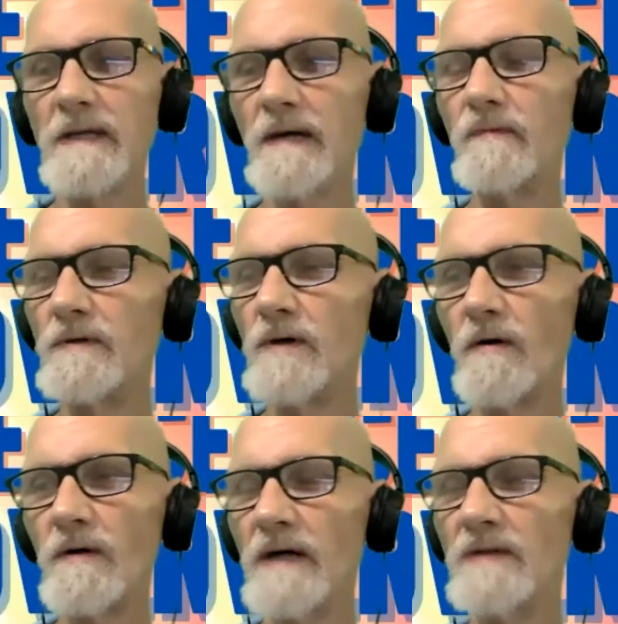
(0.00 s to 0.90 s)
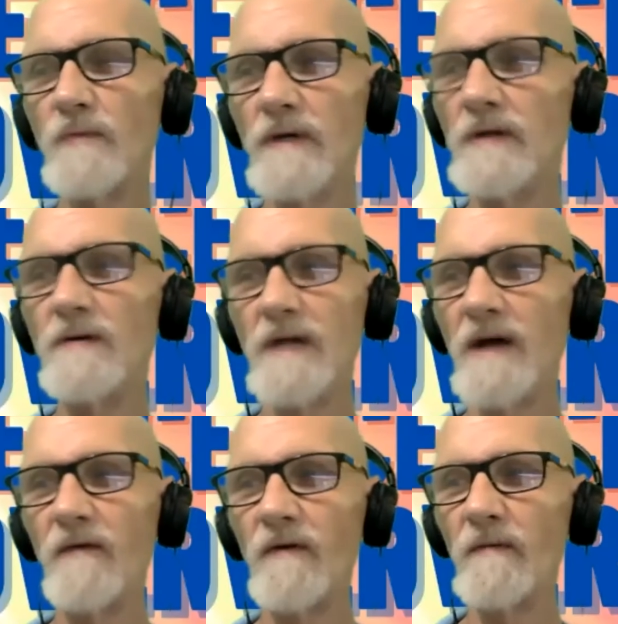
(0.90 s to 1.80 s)
like we talked last week. You could
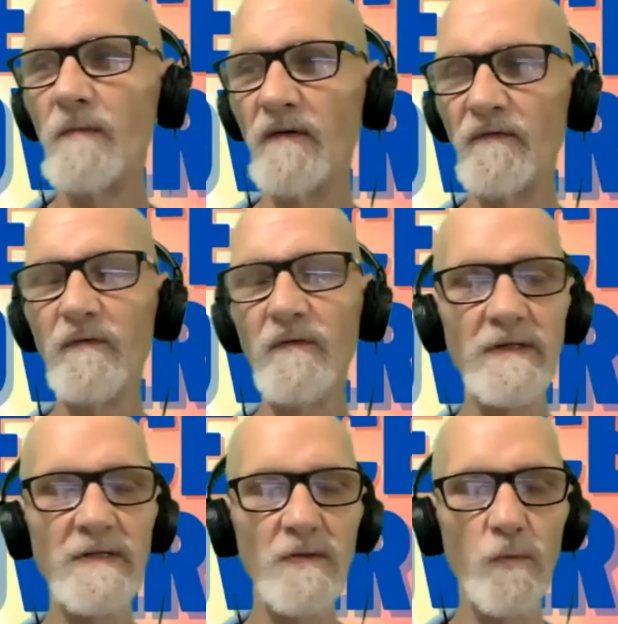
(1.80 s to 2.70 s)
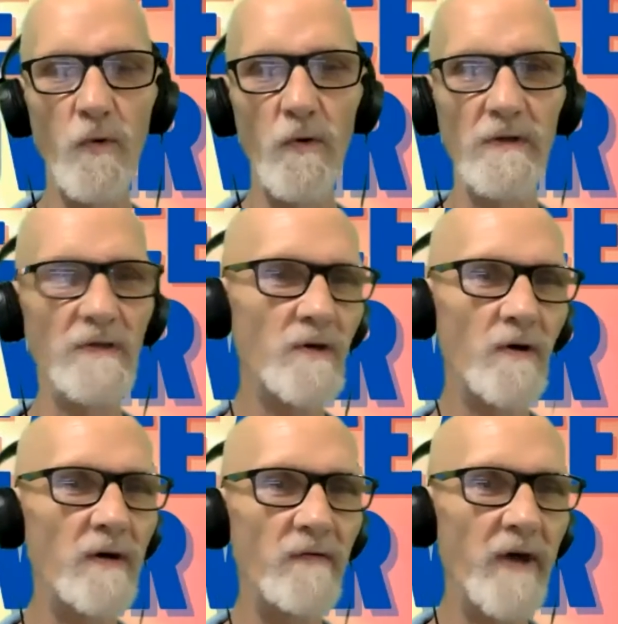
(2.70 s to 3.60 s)
have all the mindfulness in the world and
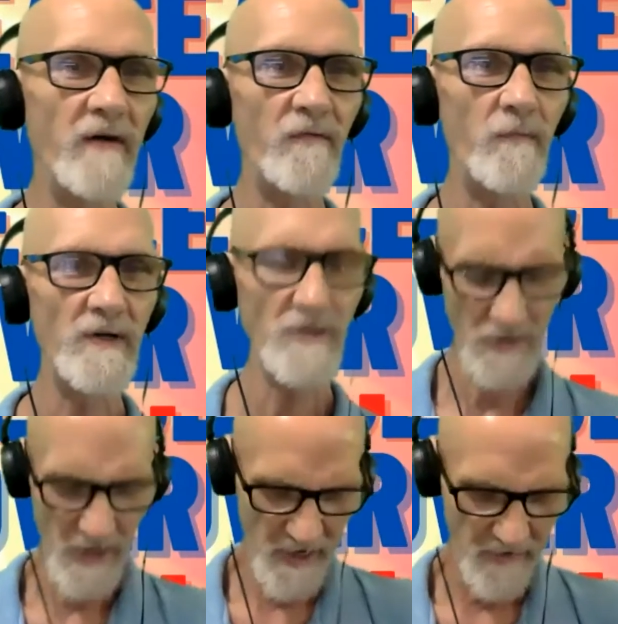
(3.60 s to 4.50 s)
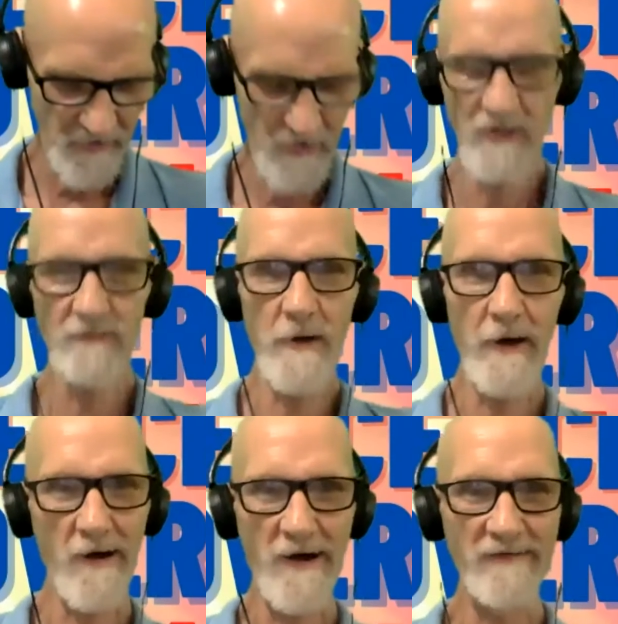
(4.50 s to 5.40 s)
start giving affirmations. I have a
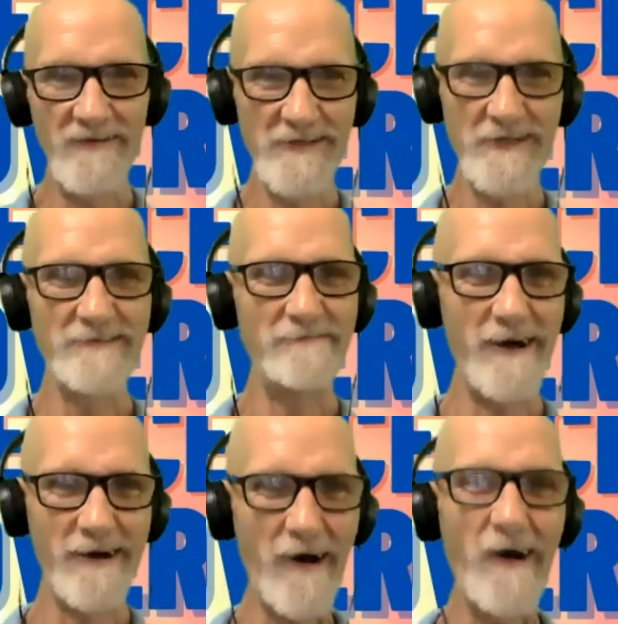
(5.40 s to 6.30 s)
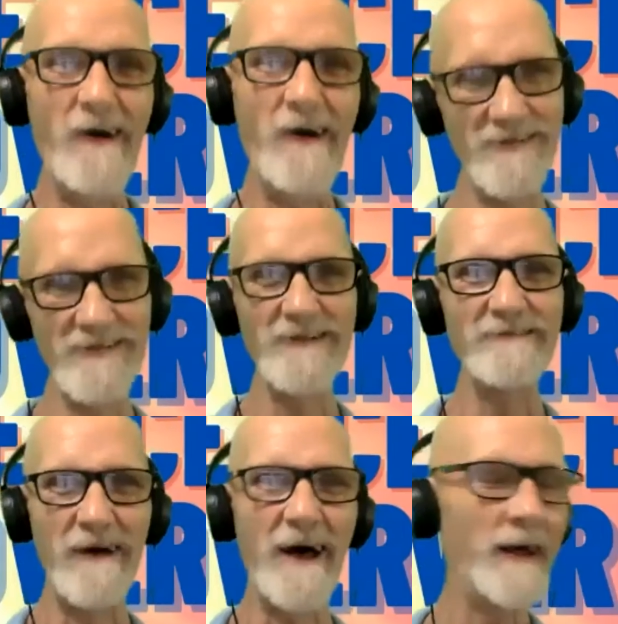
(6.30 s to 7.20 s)
six-pack. I have a six-pack. I have a
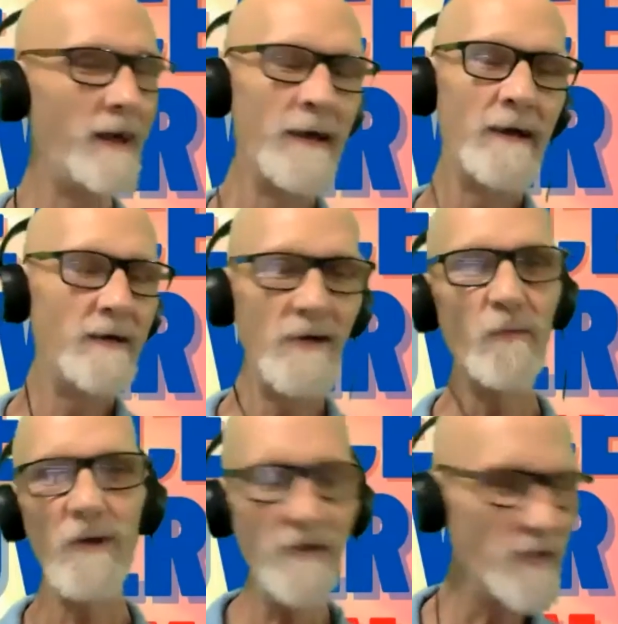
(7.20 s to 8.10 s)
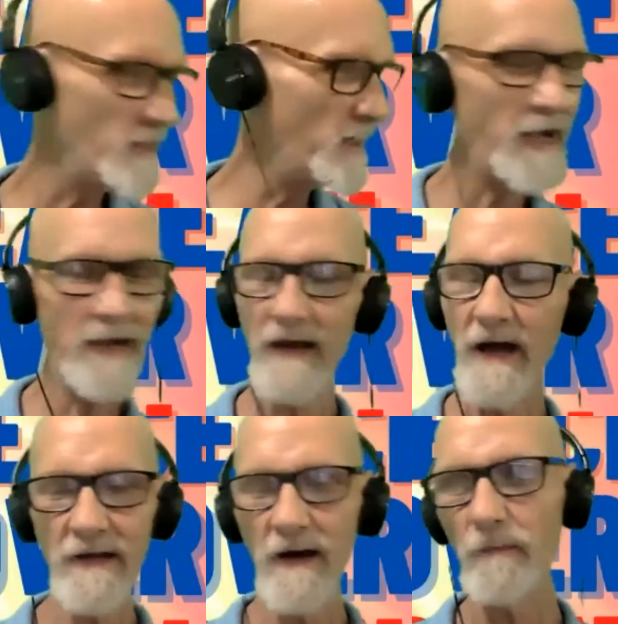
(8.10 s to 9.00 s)
six-pack. You know, what you're going to
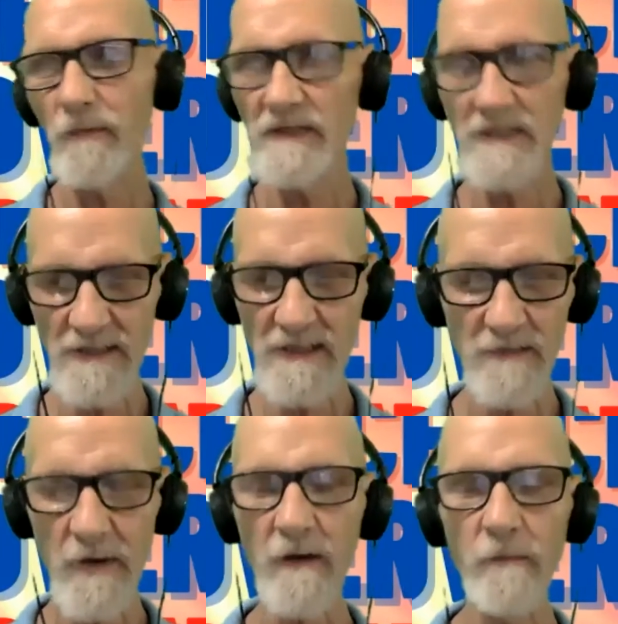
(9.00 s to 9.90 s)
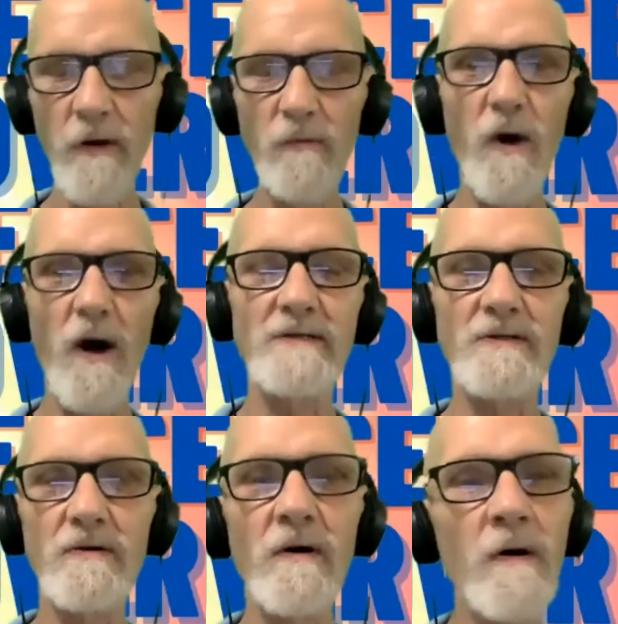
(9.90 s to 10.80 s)
end up with is a six-pack of Budweiser.